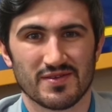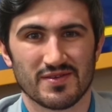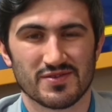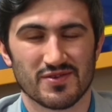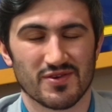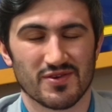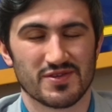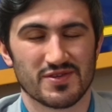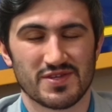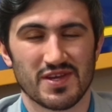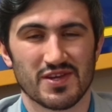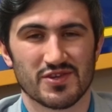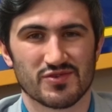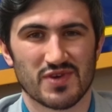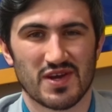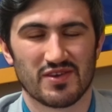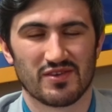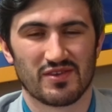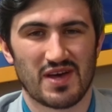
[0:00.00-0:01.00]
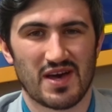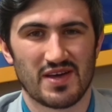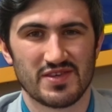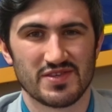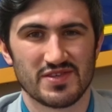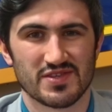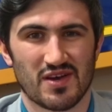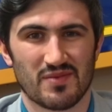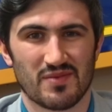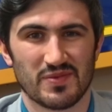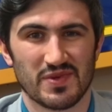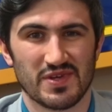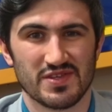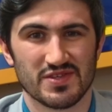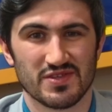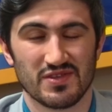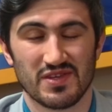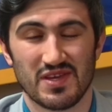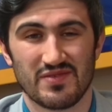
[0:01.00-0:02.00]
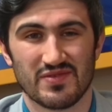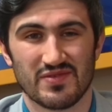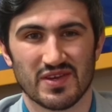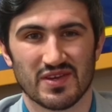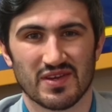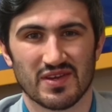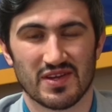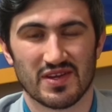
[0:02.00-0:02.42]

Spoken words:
So you're seeing a trend, a lot of these companies leaving.